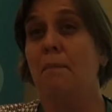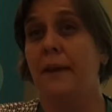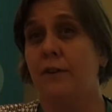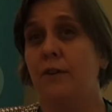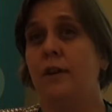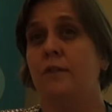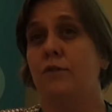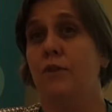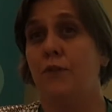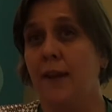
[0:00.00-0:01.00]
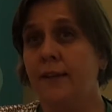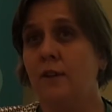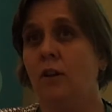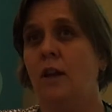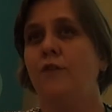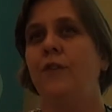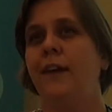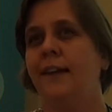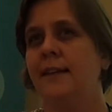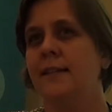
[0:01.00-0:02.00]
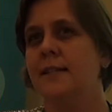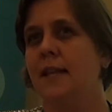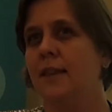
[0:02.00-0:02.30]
better at reflecting on our failures.